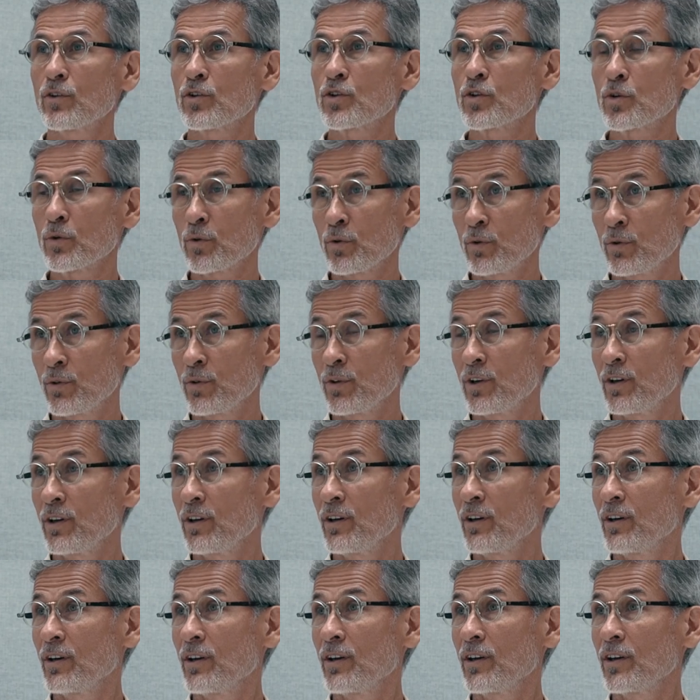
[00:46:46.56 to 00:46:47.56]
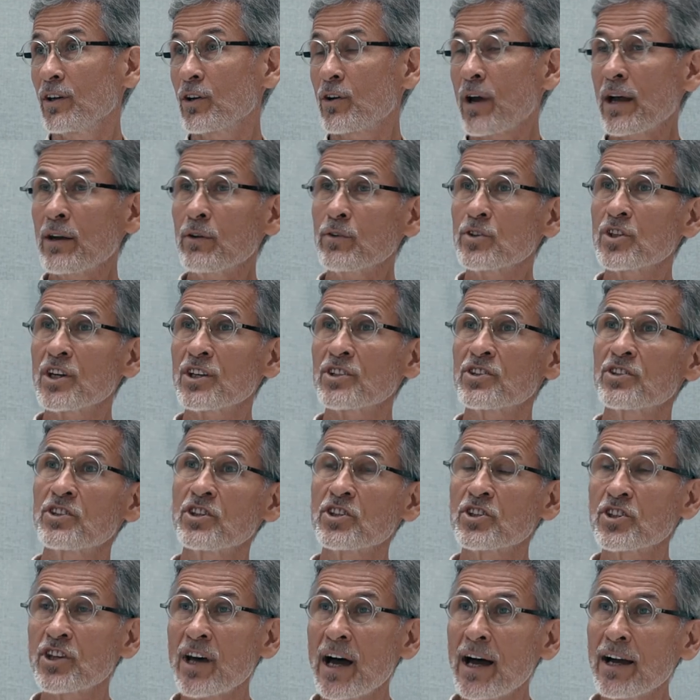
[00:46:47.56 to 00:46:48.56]
too. You cannot just
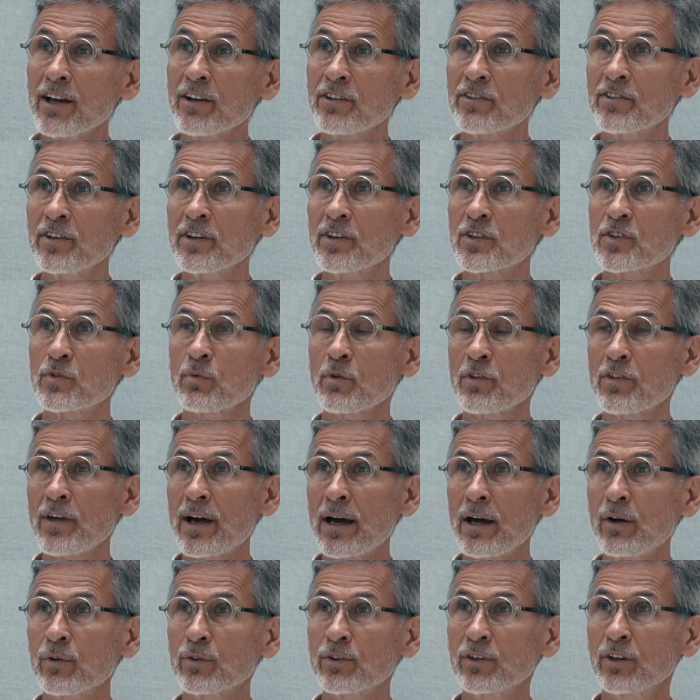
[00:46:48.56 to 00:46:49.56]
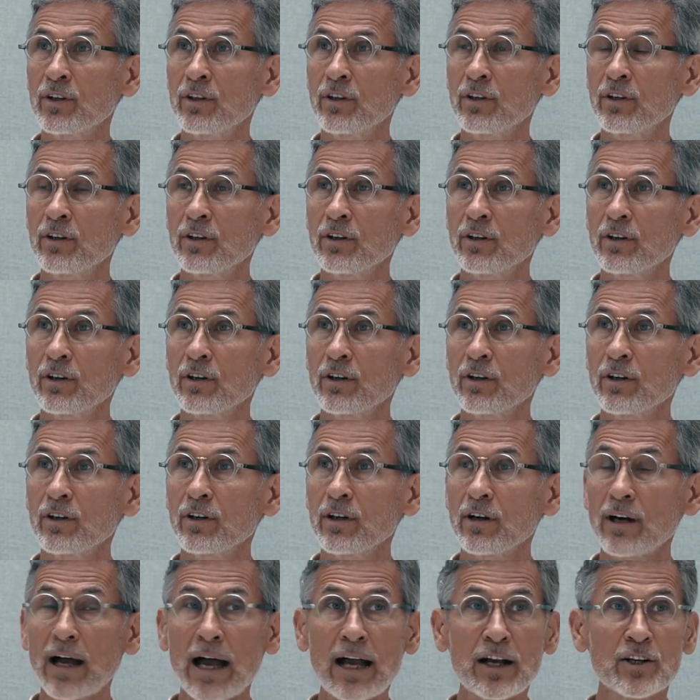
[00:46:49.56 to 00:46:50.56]
desire things without
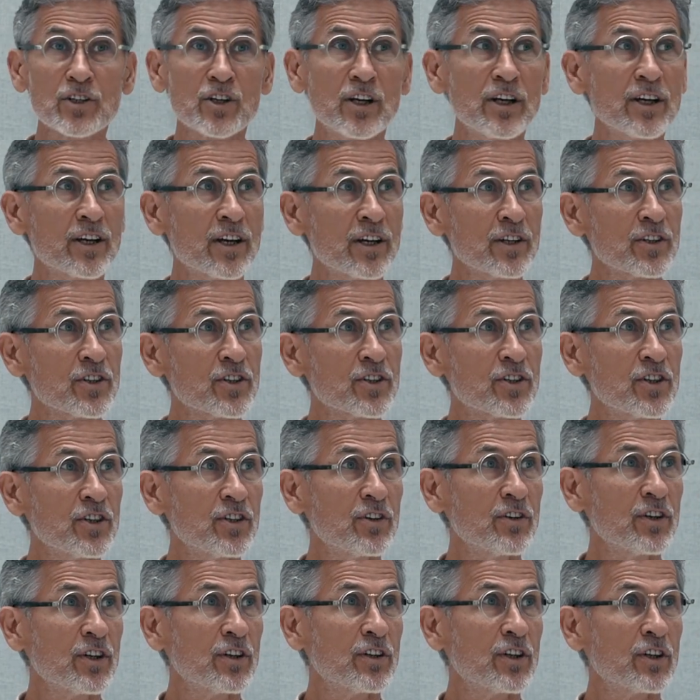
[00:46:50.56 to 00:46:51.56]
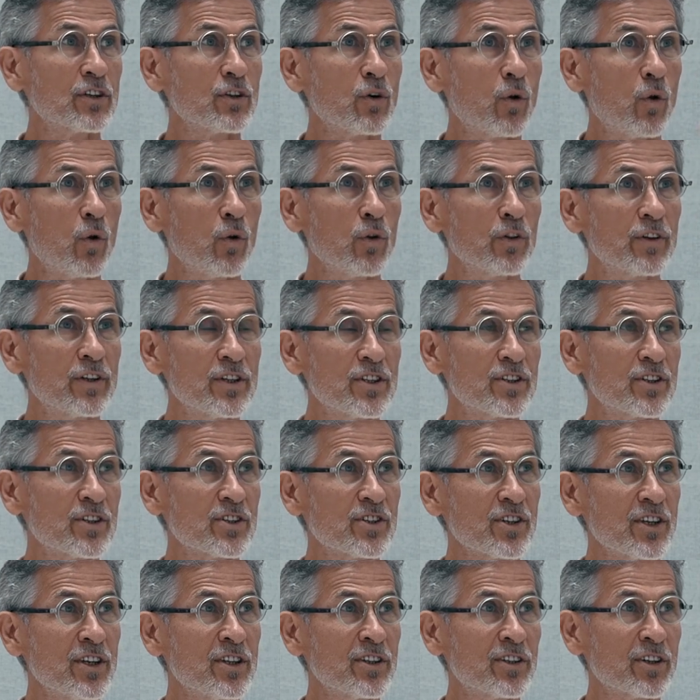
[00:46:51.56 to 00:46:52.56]
actually considering that all this
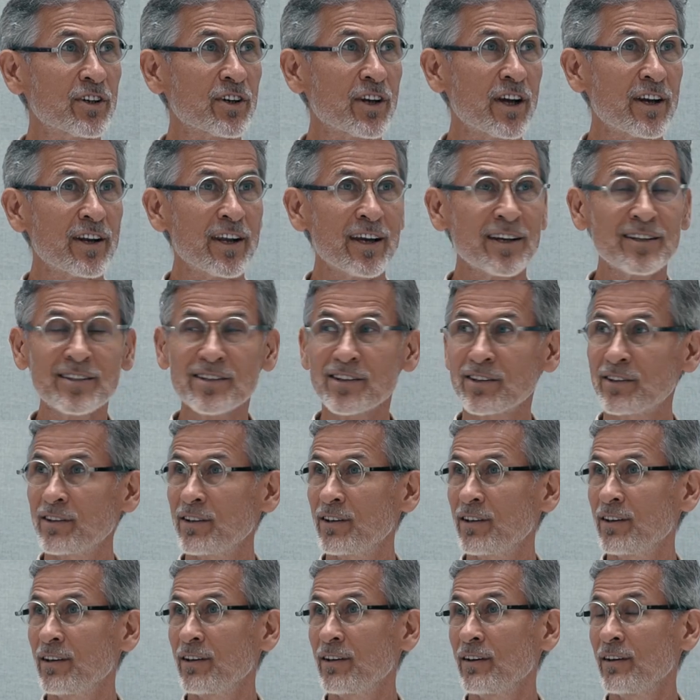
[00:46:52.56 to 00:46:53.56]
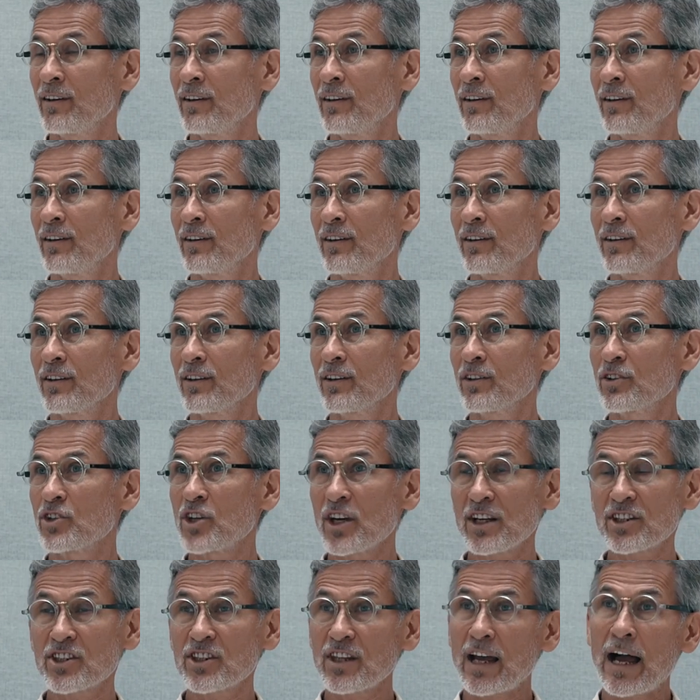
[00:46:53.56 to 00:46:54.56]
is interconnected.
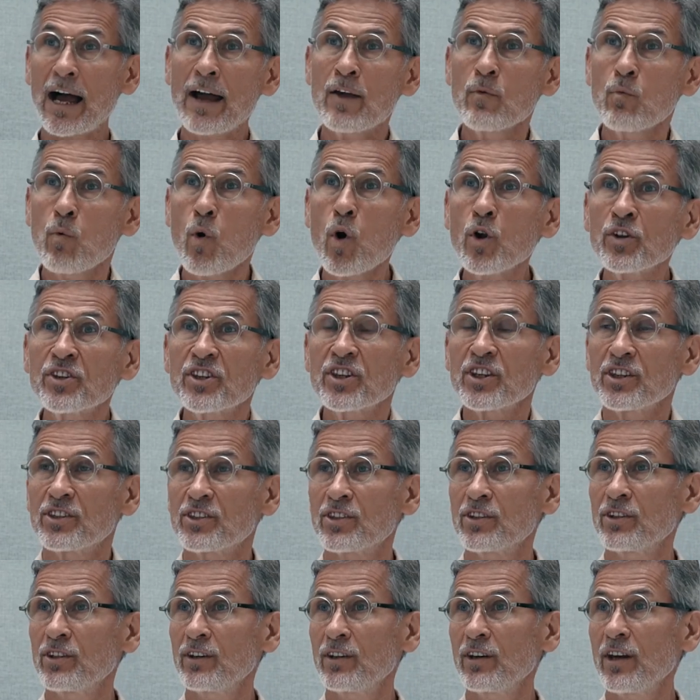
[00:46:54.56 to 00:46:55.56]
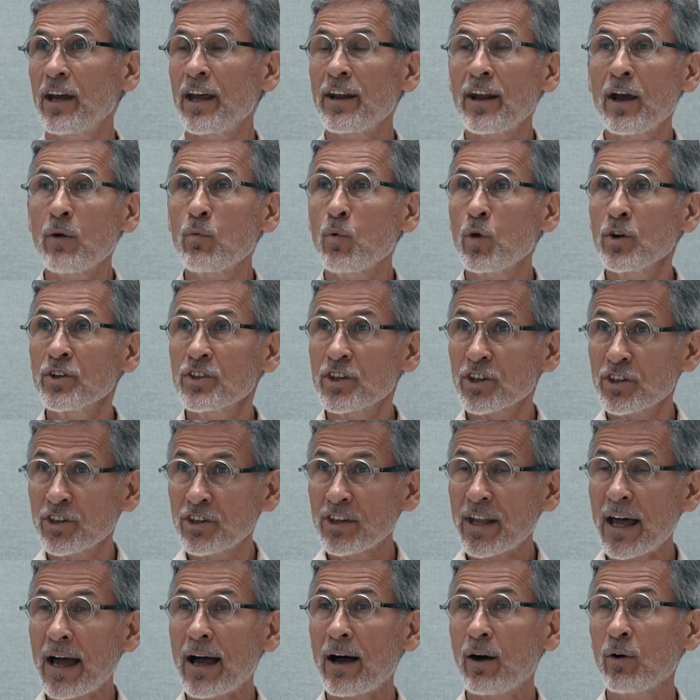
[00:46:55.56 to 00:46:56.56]
Just I want it, and I want
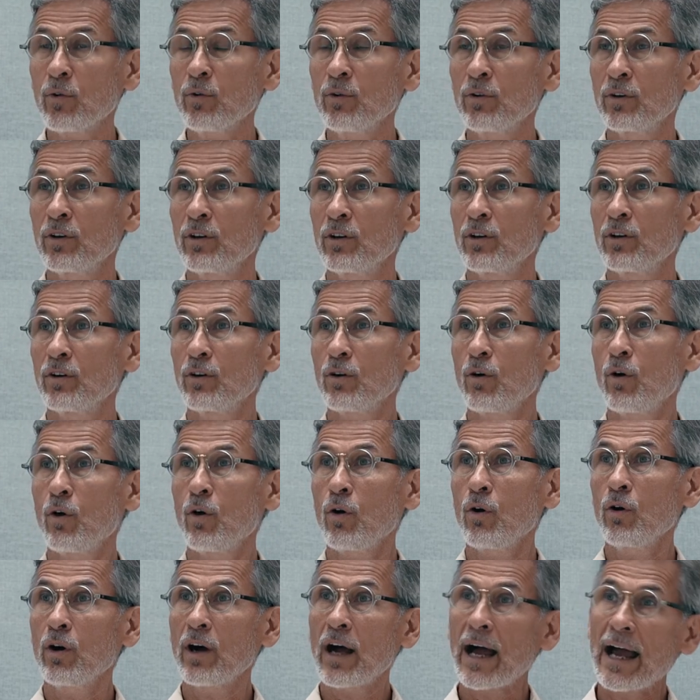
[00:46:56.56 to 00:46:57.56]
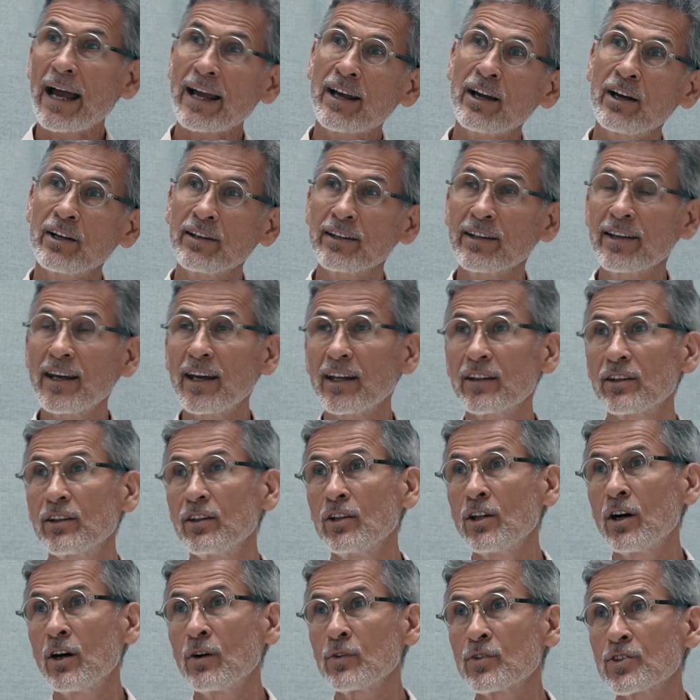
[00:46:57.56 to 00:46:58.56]
it now, or I can get
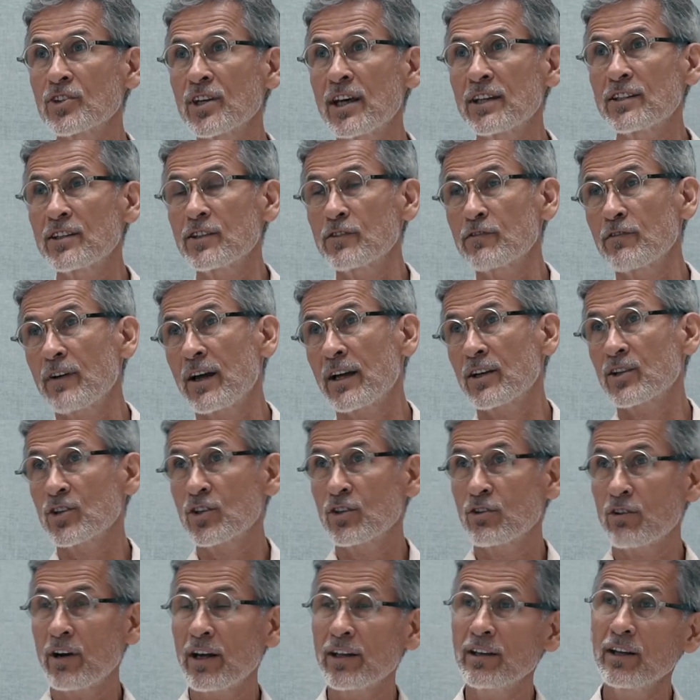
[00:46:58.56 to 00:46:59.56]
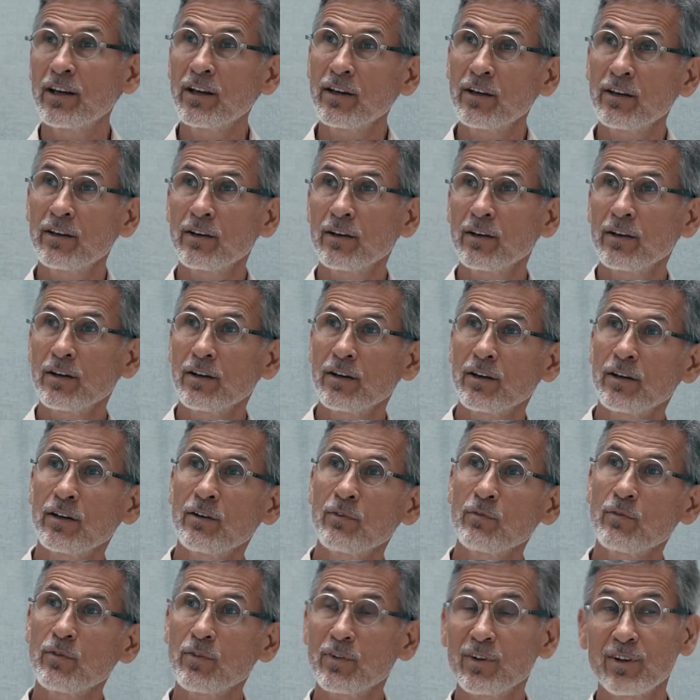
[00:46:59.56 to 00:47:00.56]
no satisfaction, right?
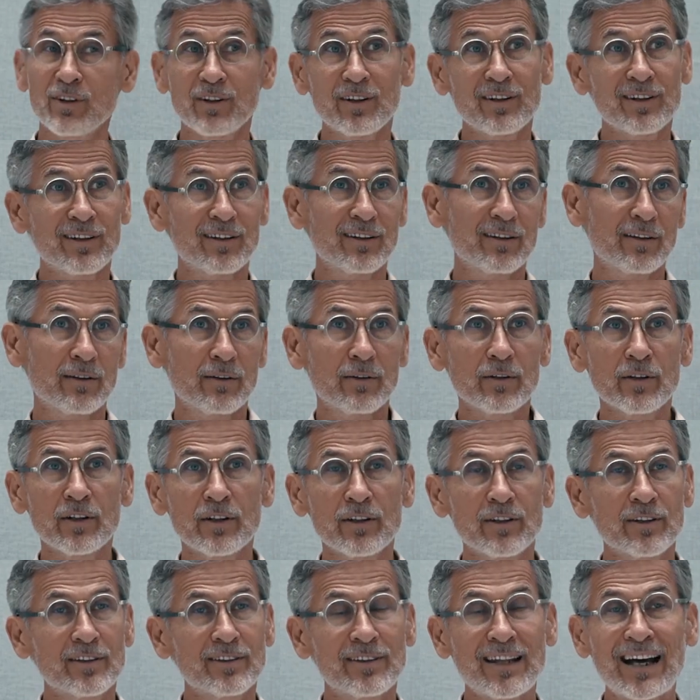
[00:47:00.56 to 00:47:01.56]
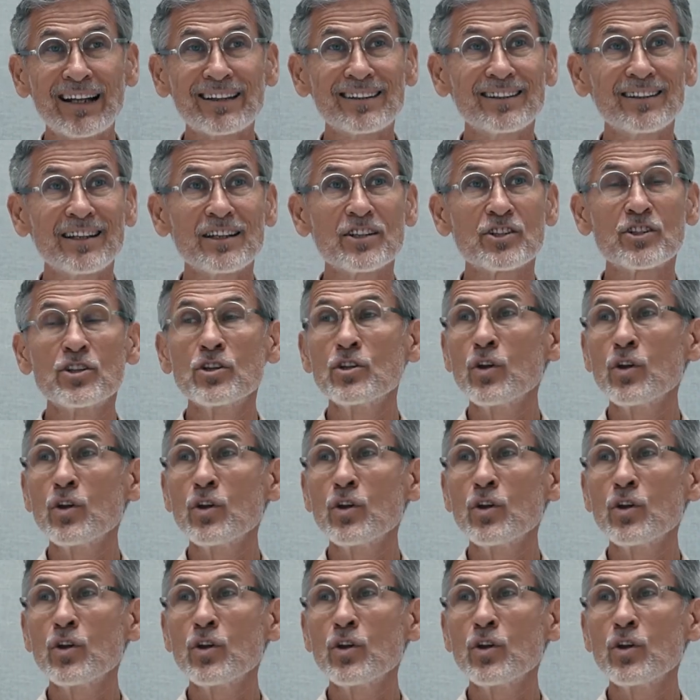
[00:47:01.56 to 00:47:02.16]
And that is